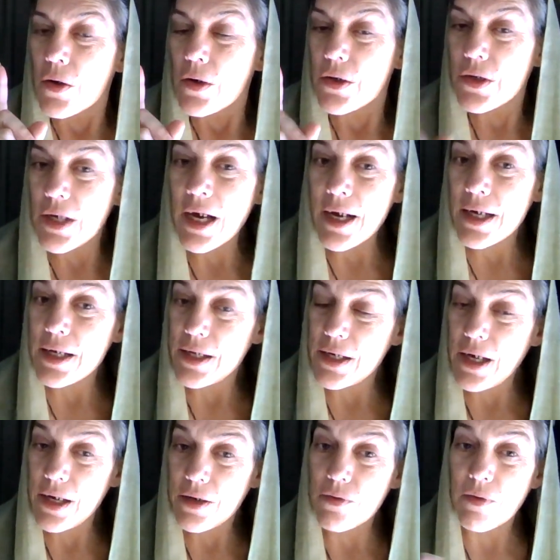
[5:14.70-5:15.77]
Science
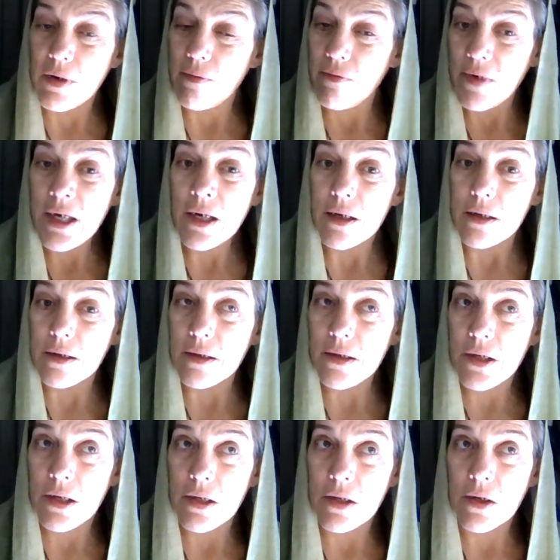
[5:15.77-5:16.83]
has revealed
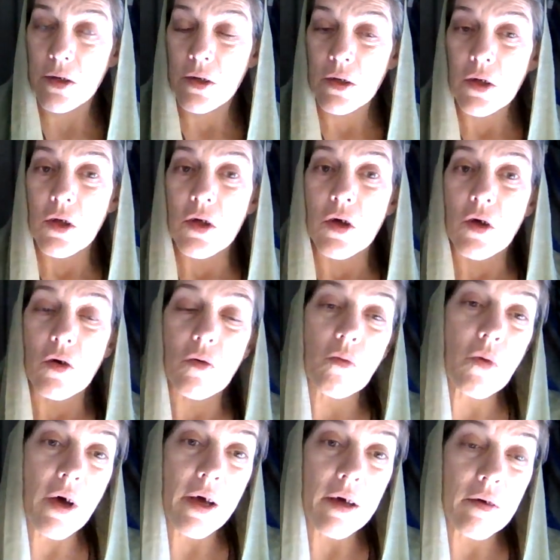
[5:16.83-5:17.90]

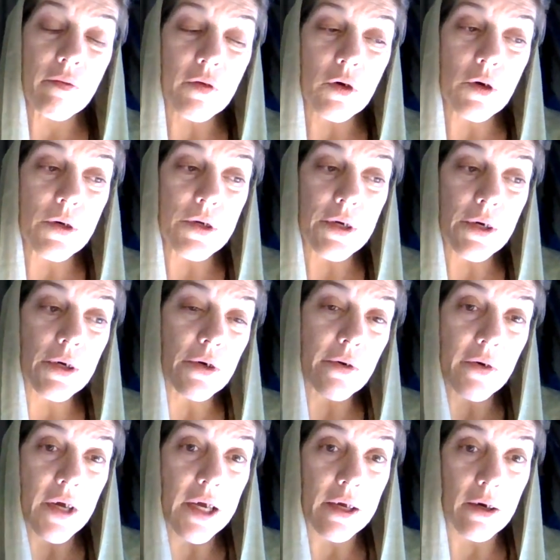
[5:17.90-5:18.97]
what, of course, our
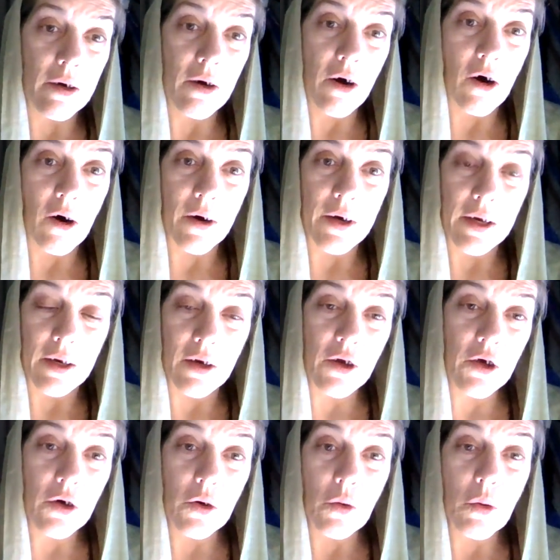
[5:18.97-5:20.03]
Creator already
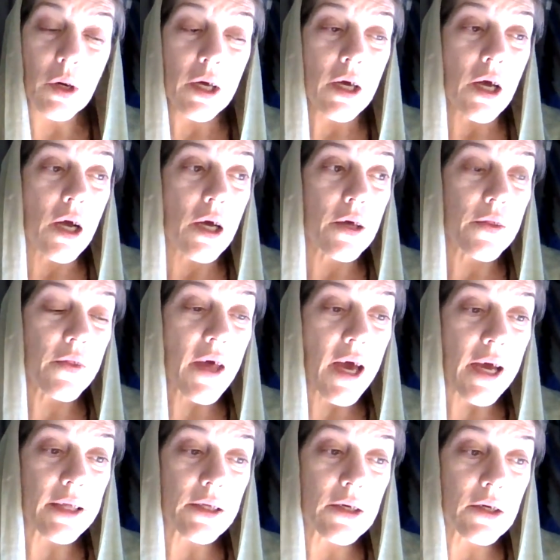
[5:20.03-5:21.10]
knew, that